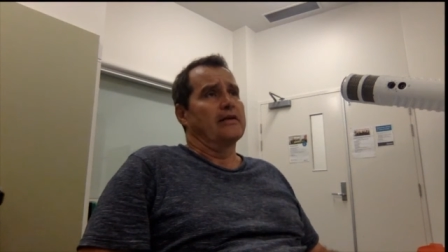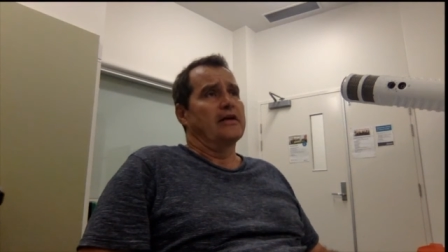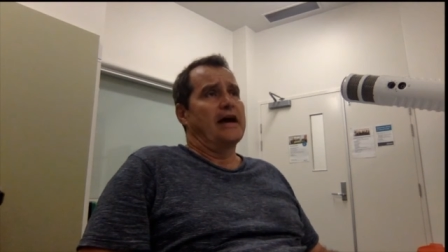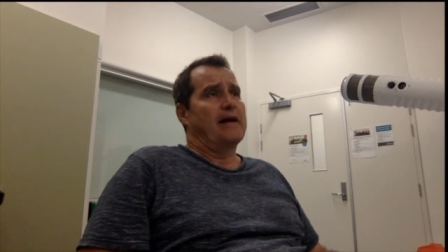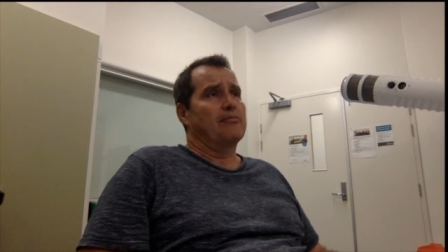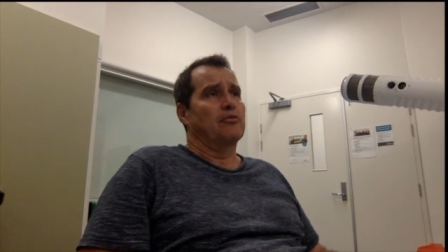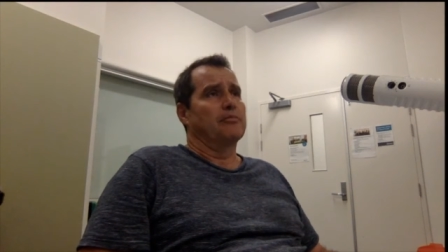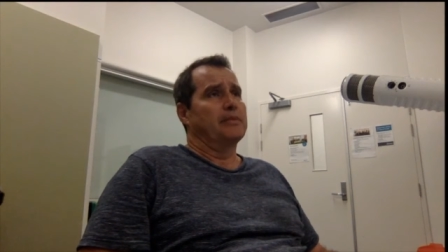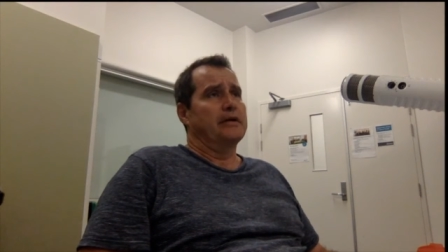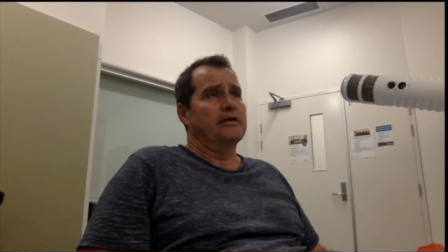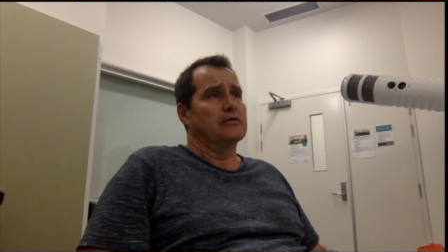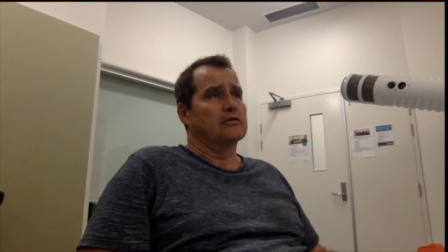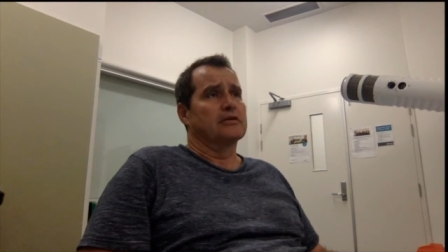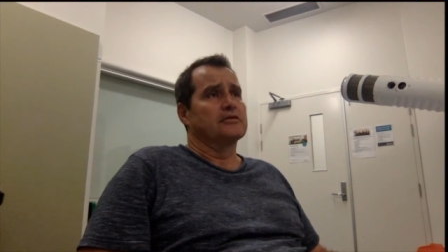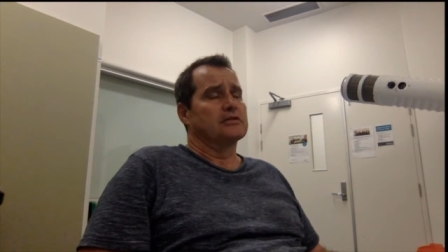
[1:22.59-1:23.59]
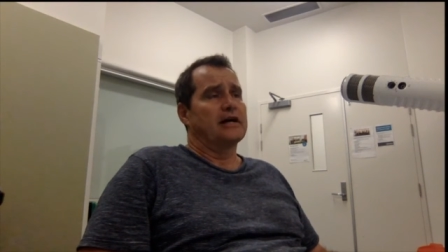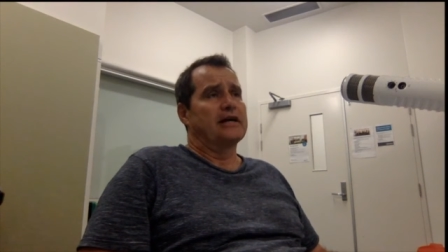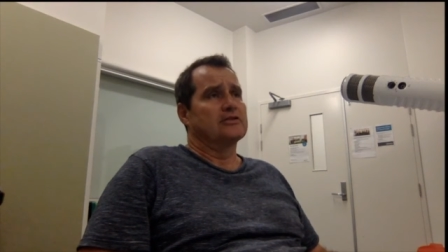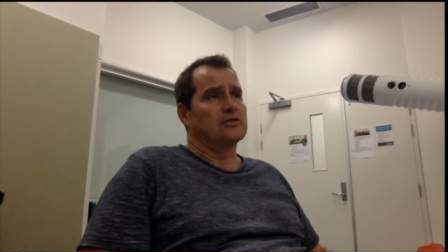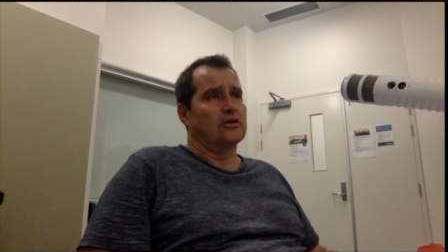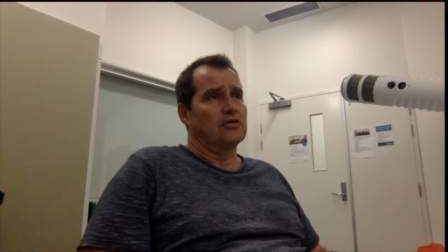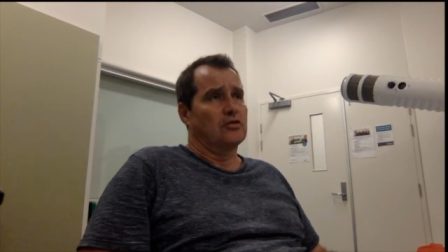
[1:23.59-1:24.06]
The apple peel
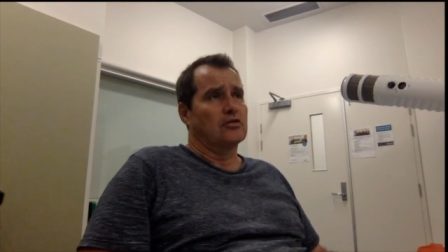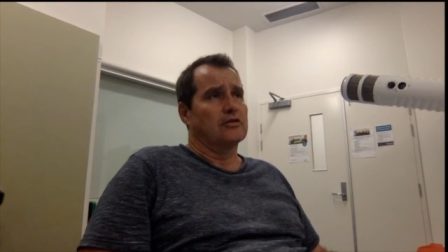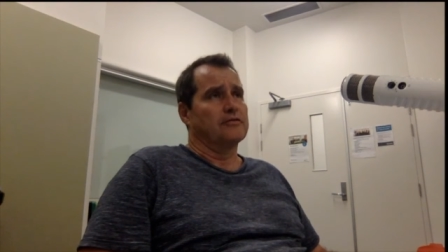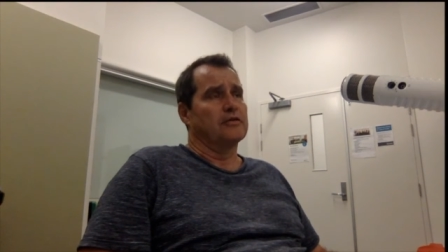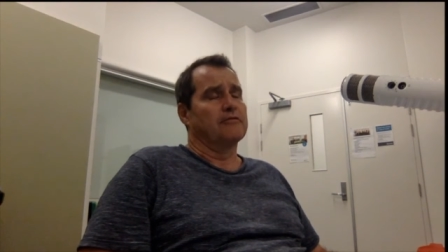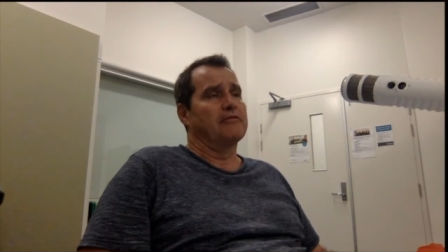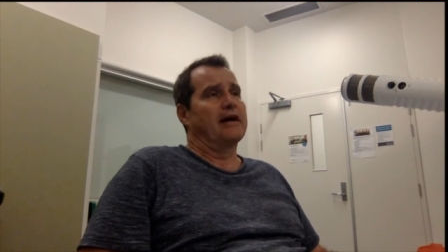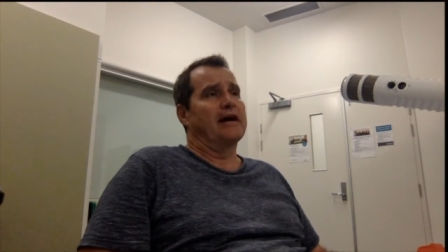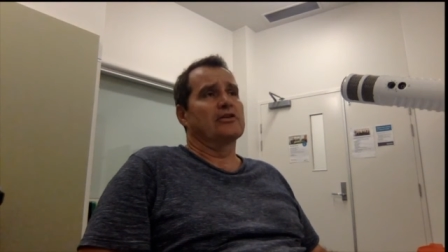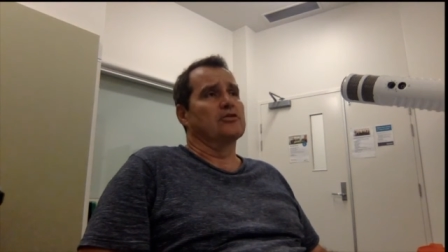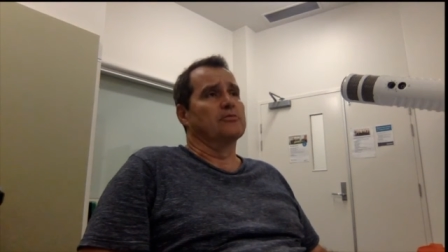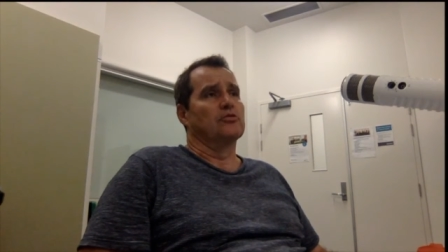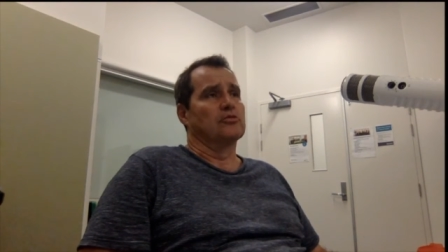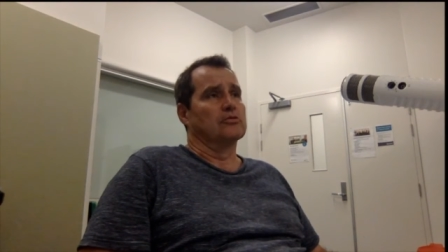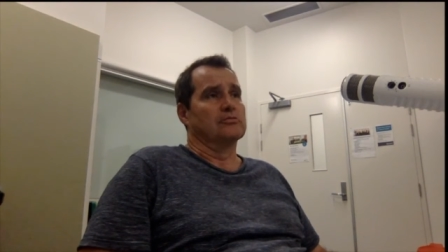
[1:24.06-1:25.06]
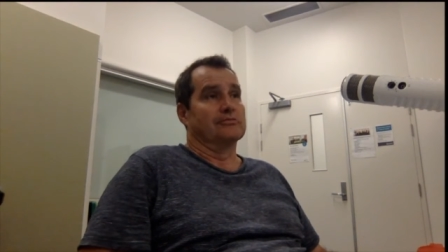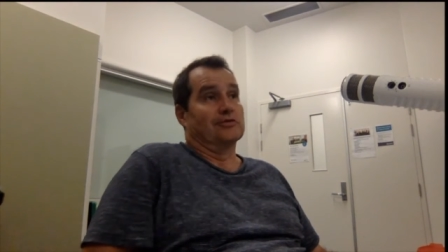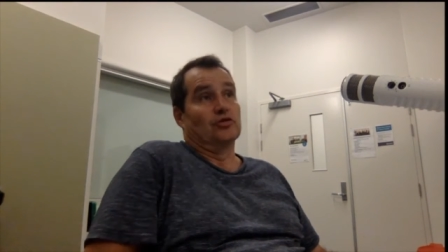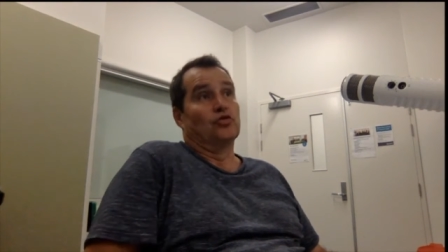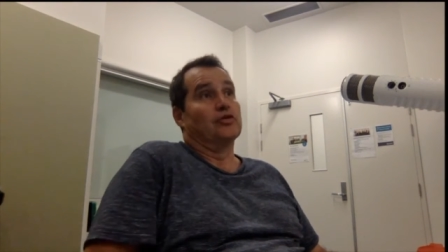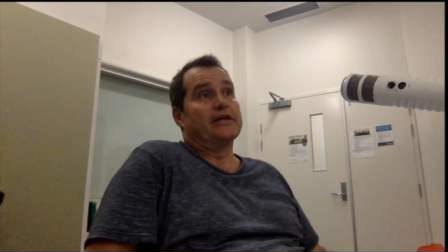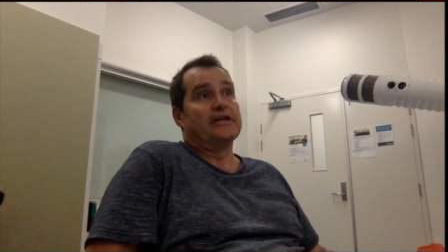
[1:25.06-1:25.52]
contains a lot of the valuable
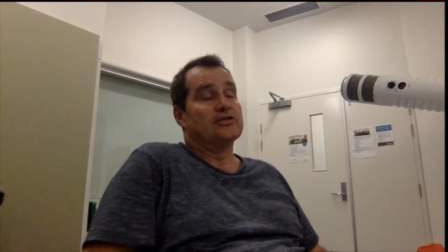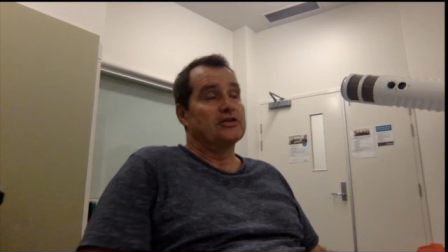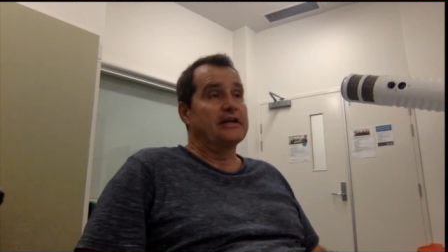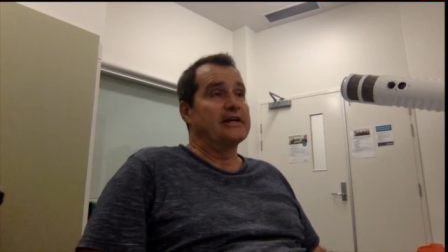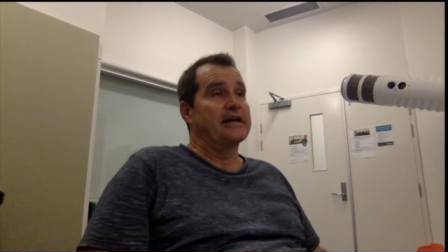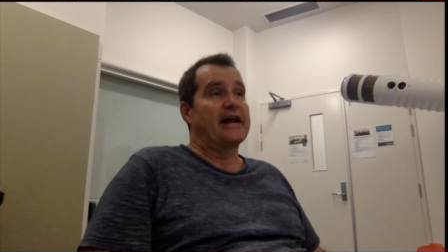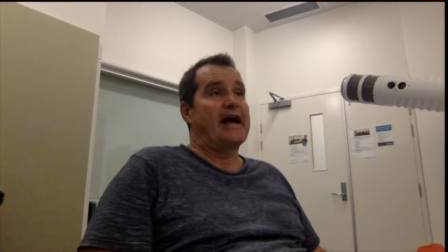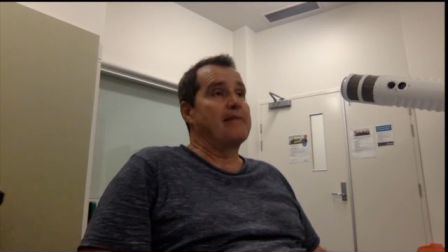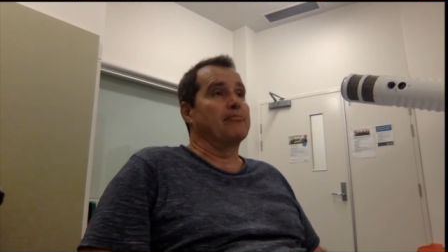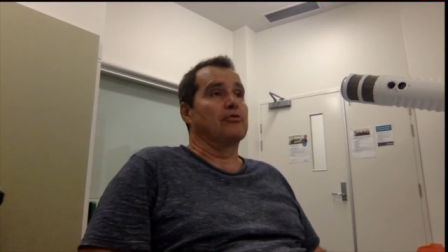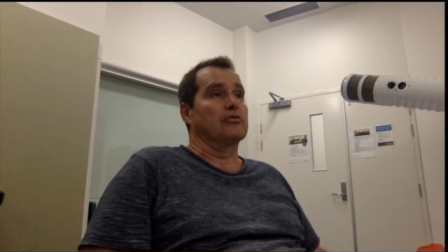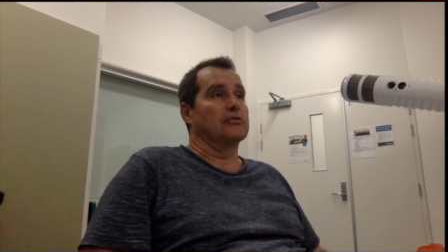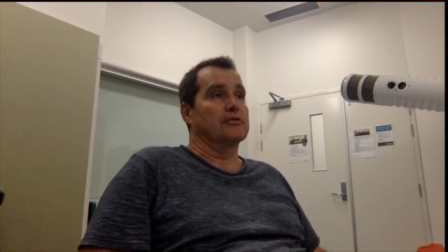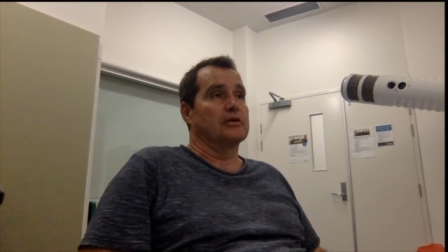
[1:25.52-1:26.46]
goodies in an apple.